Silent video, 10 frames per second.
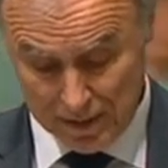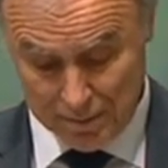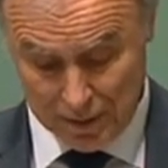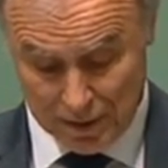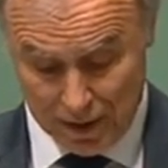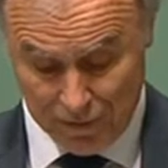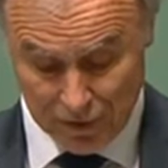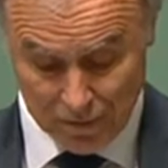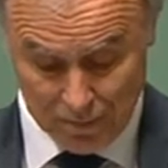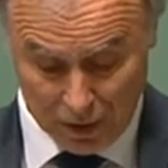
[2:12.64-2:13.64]
but the
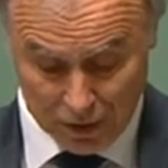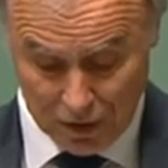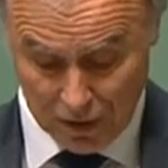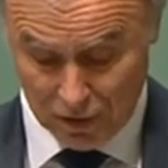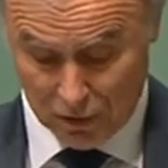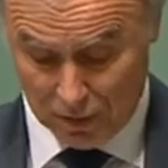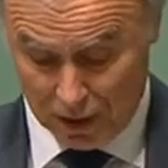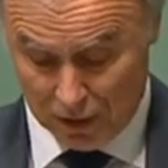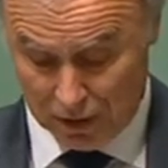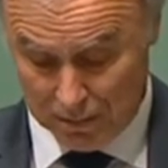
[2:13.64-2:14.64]
efforts of politicians were
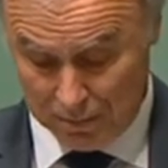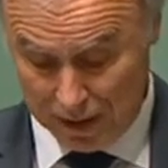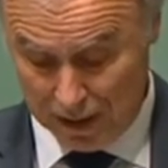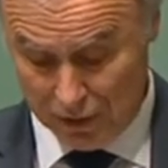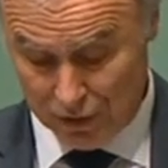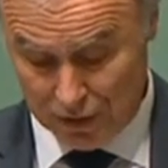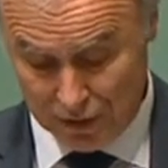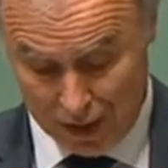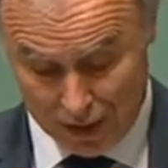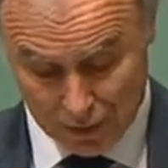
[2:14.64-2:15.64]
nothing compared to the
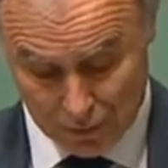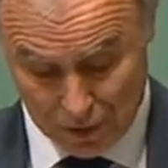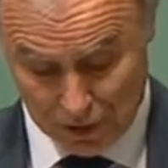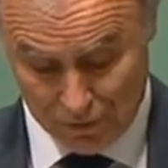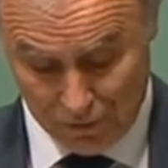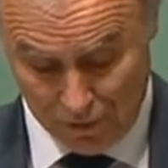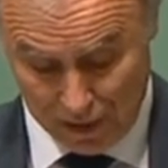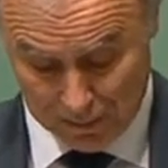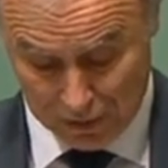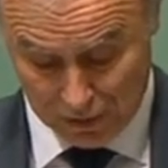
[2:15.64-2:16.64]
tireless work of the
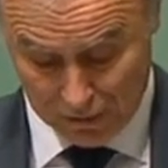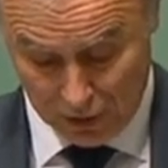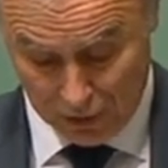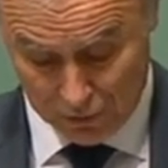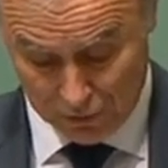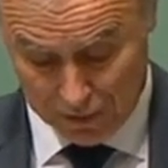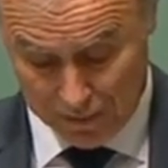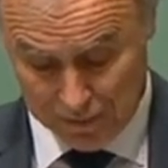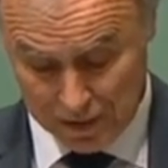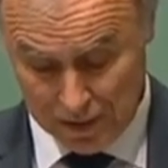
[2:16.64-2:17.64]
families involved.
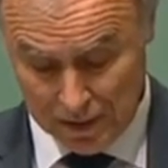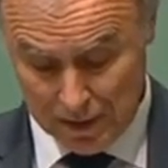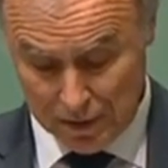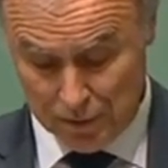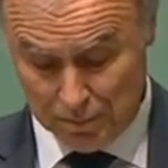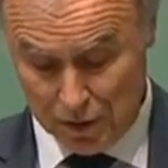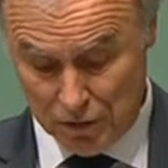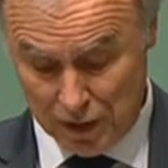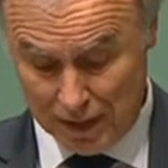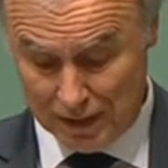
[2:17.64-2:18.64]
This
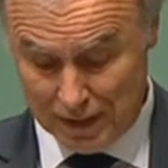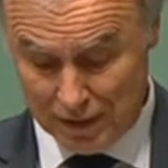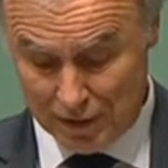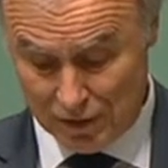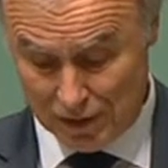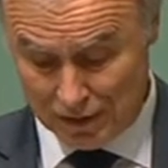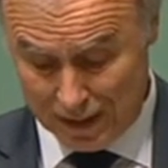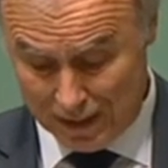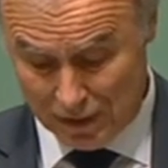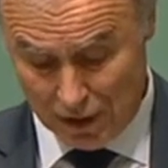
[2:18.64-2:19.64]
project is a
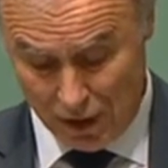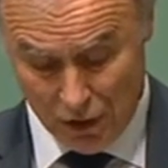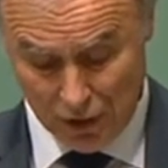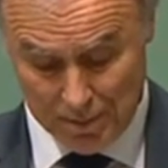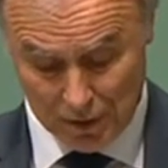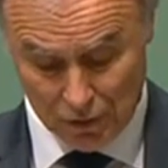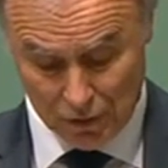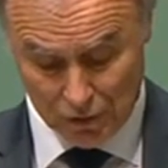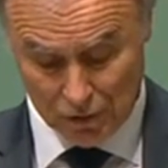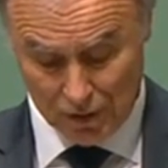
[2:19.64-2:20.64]
success only
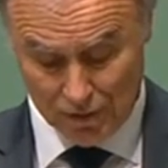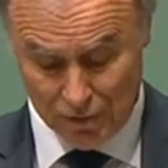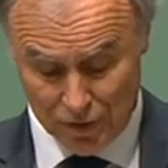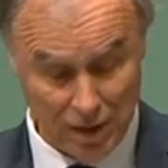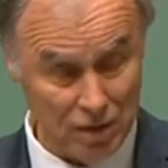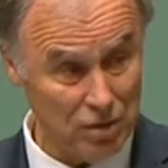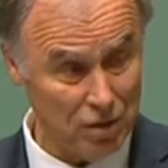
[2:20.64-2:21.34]
because of these